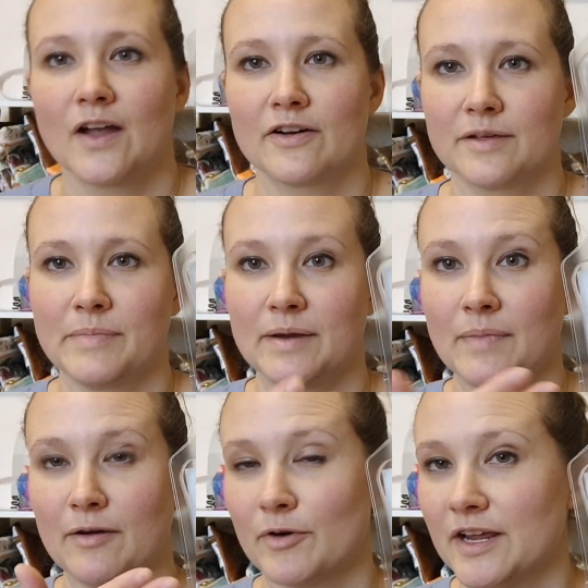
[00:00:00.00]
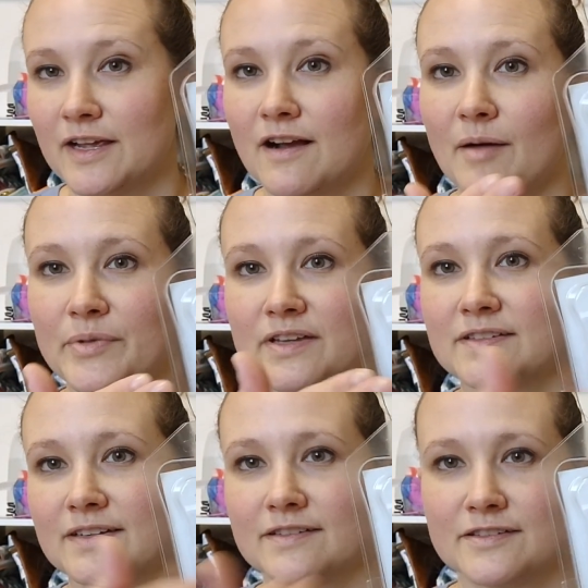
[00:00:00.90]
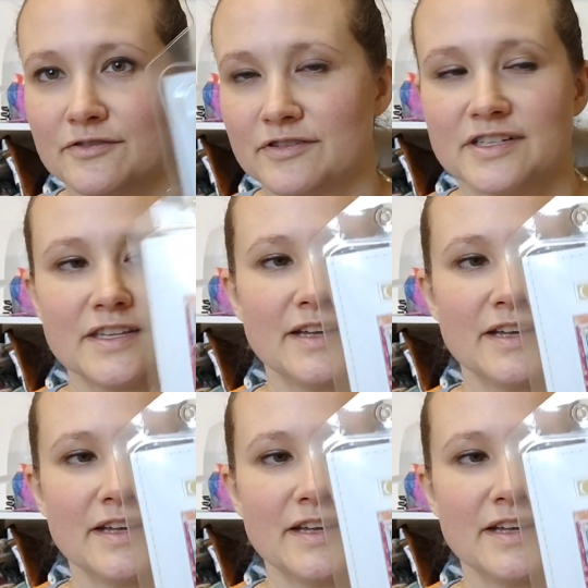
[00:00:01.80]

already made my working copies and serged